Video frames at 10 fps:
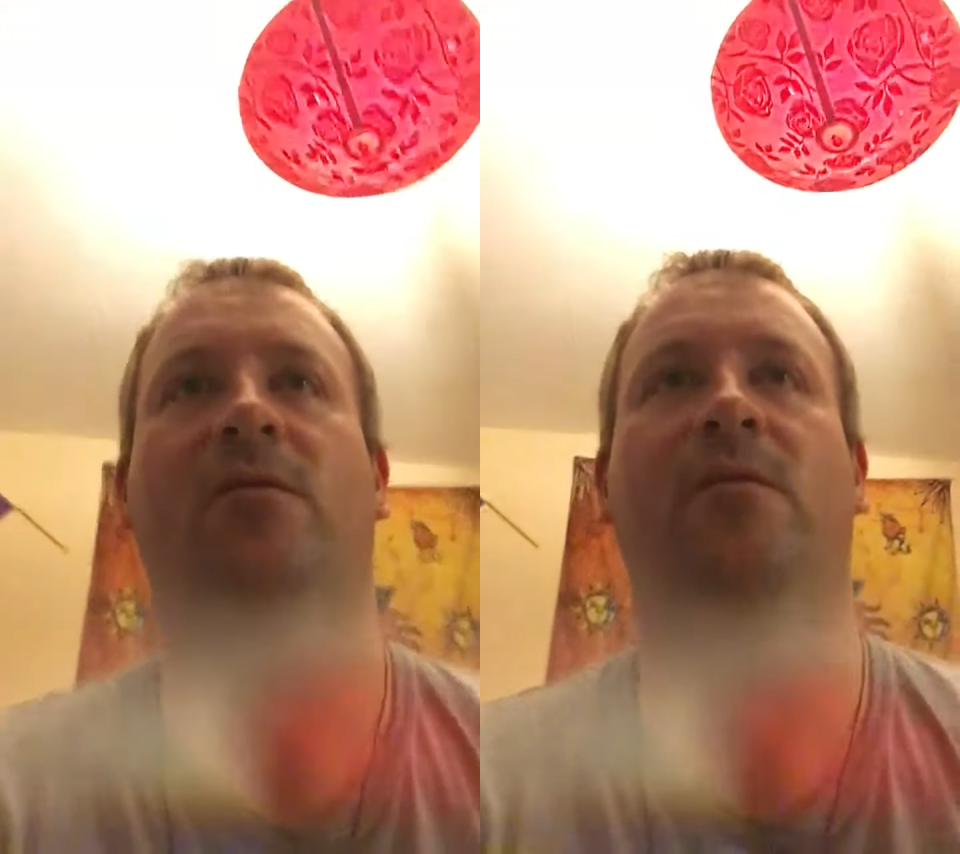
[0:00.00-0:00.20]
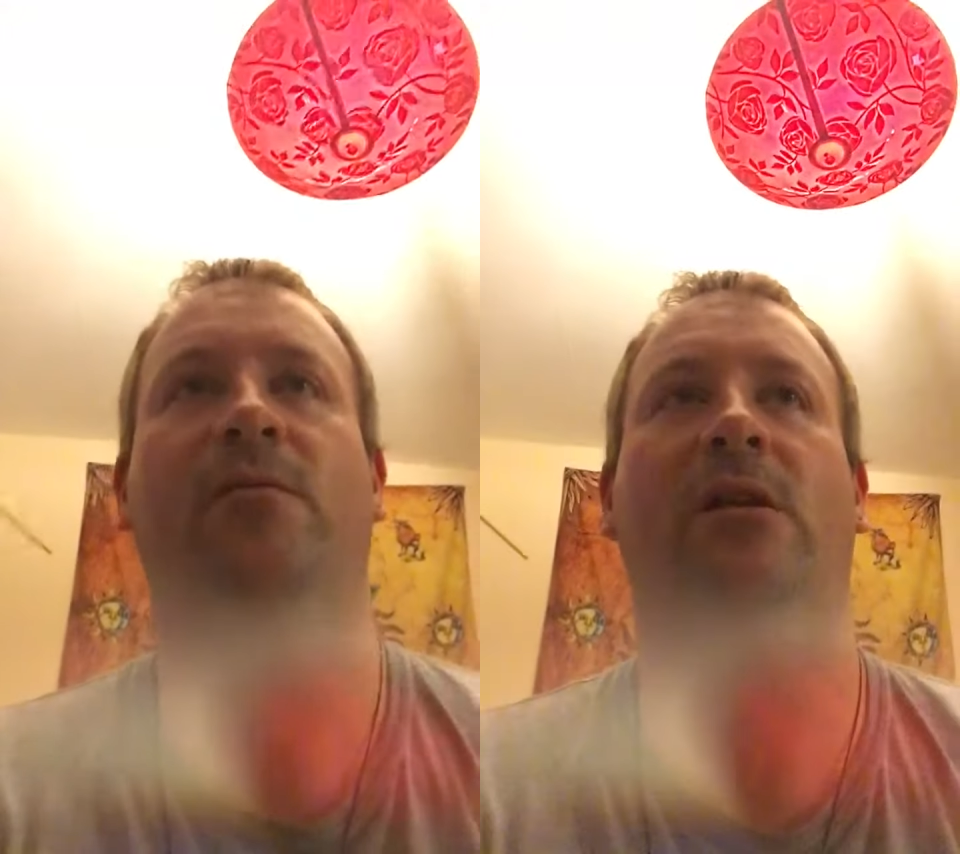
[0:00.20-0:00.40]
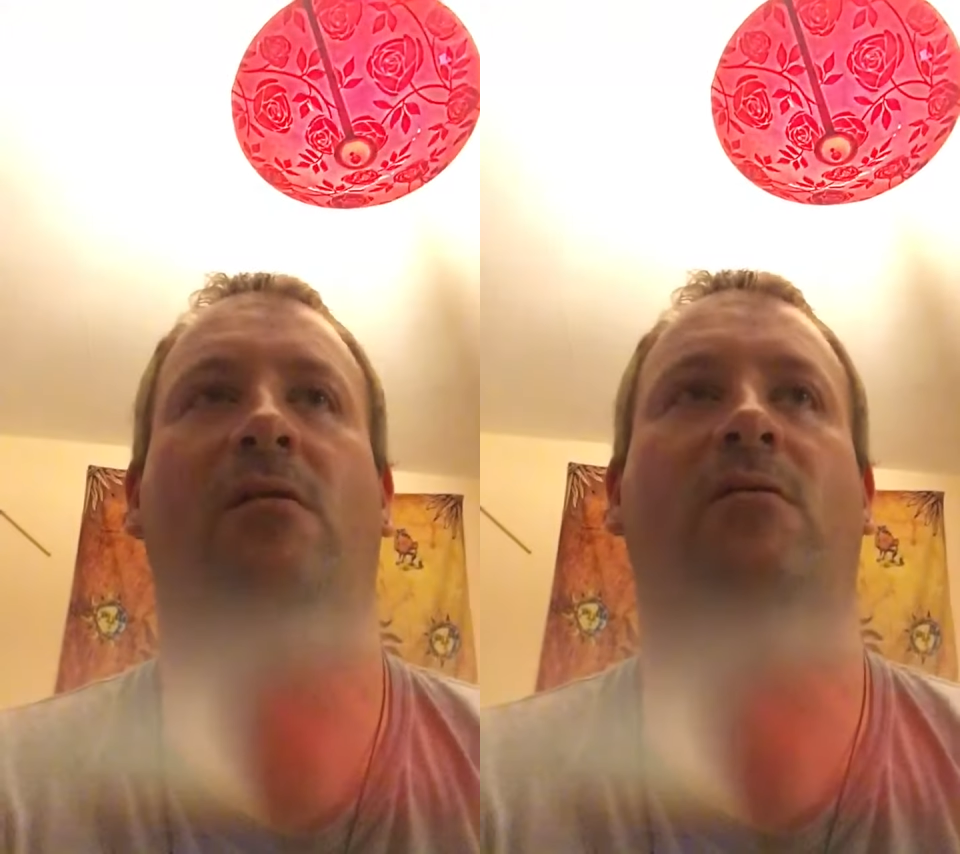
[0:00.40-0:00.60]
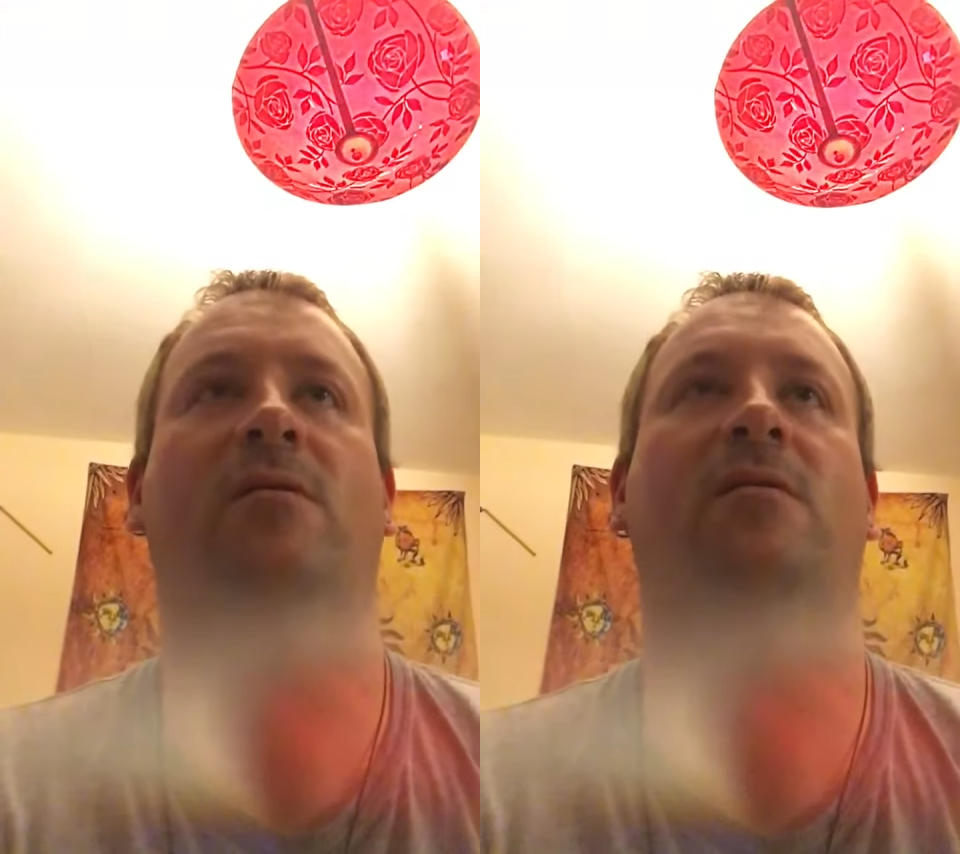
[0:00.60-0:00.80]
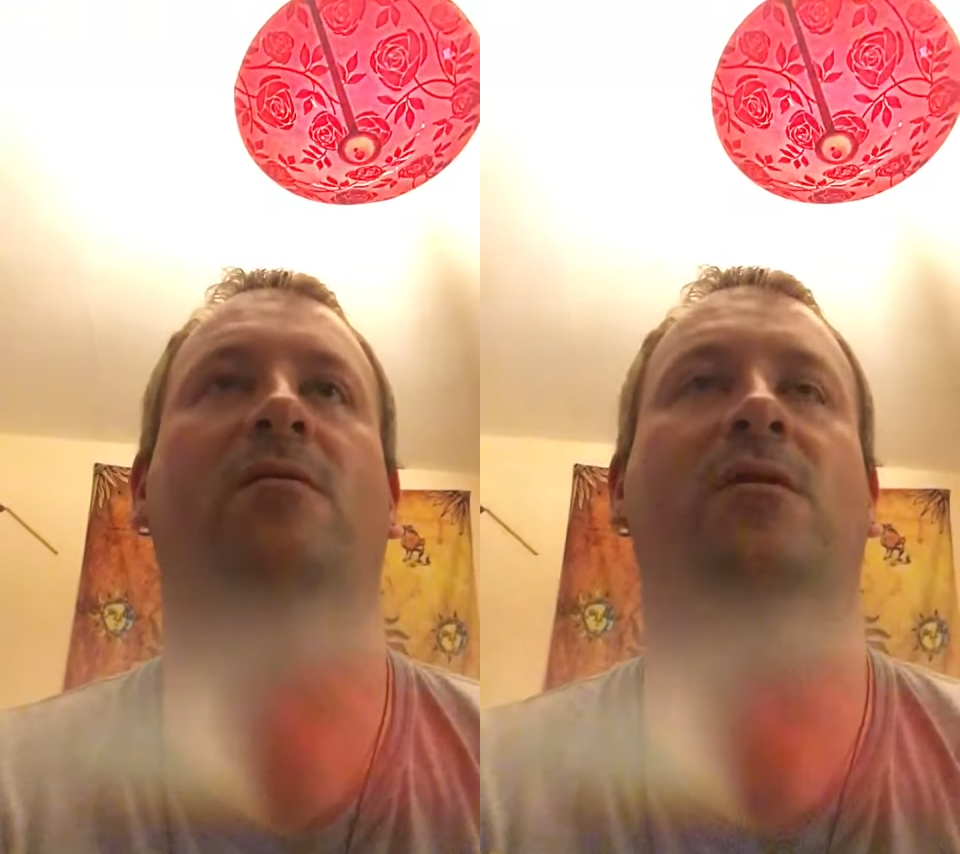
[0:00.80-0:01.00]
so many
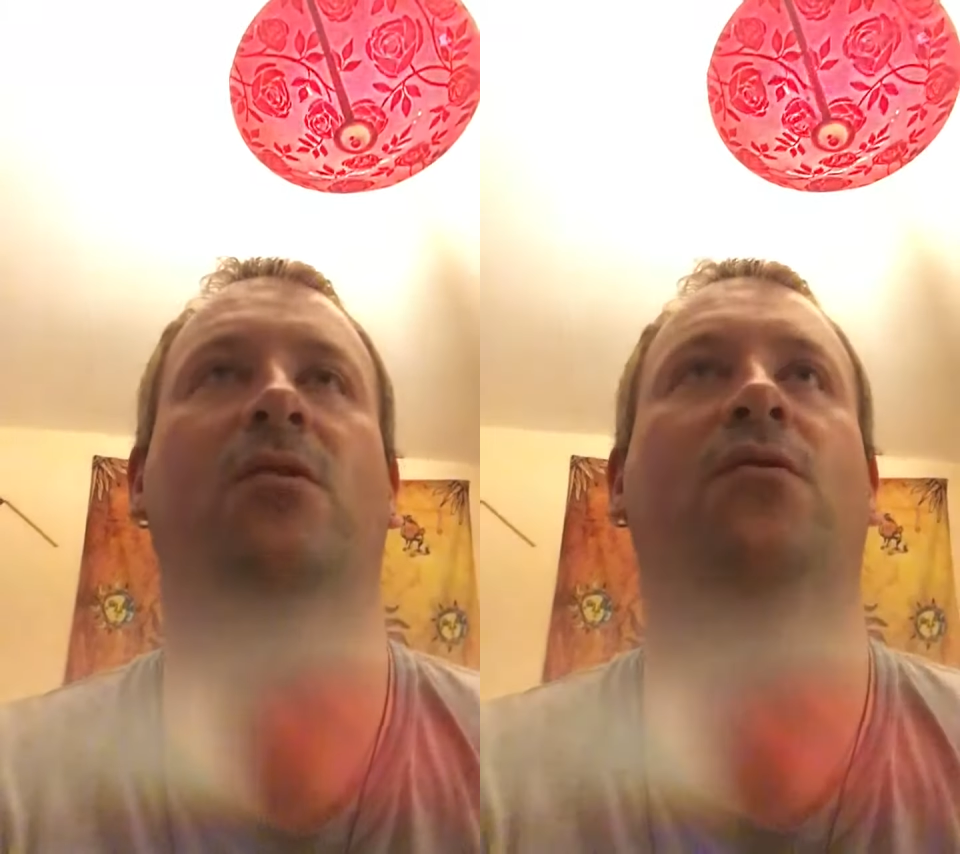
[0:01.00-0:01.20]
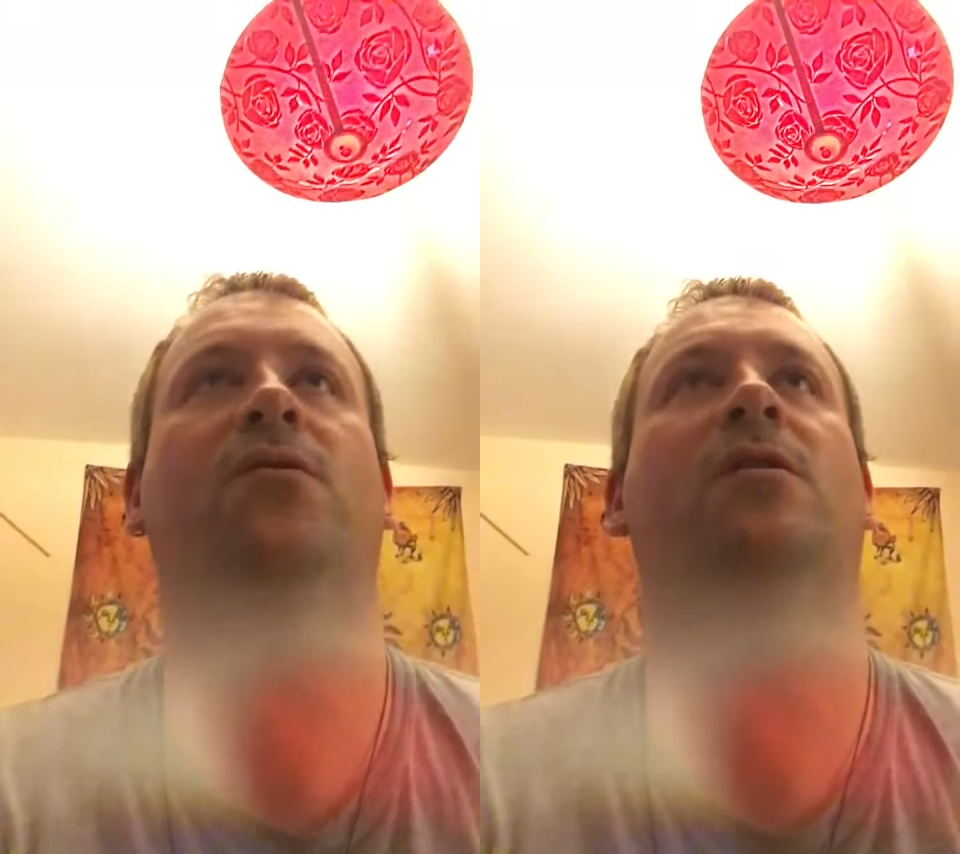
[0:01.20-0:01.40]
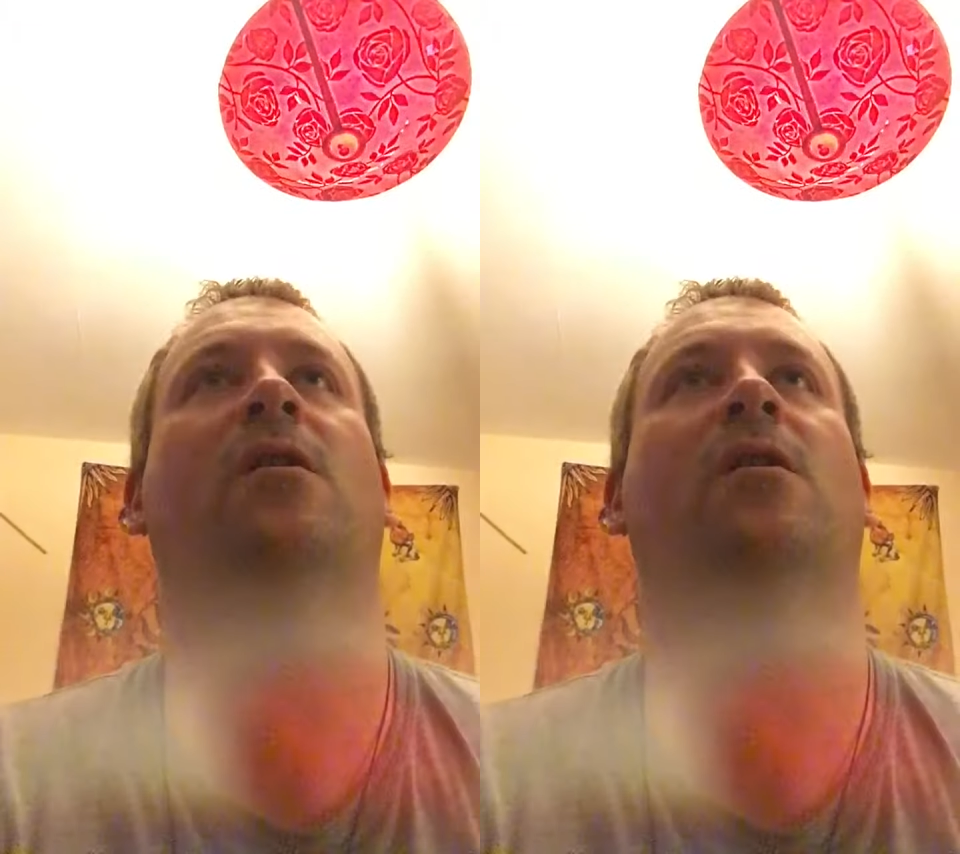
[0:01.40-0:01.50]
locks and security